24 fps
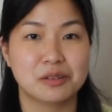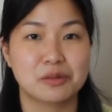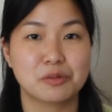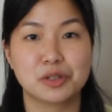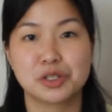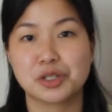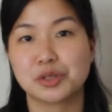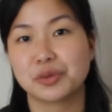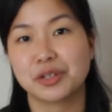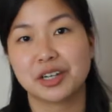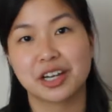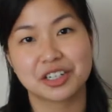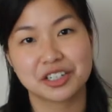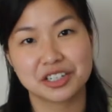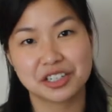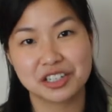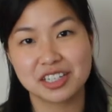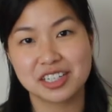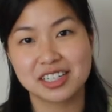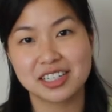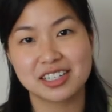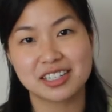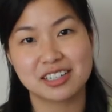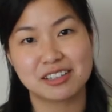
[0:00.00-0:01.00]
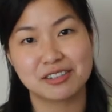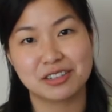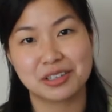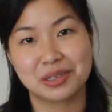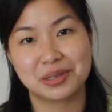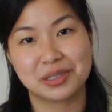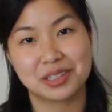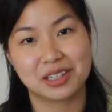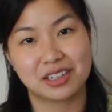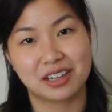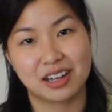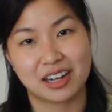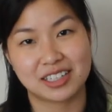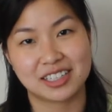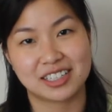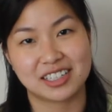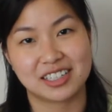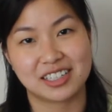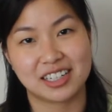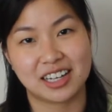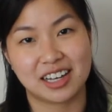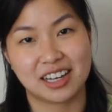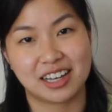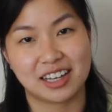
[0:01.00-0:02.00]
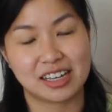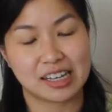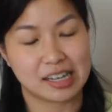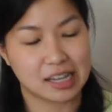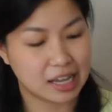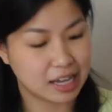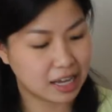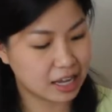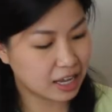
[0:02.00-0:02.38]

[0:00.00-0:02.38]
which we actually still use a lot today.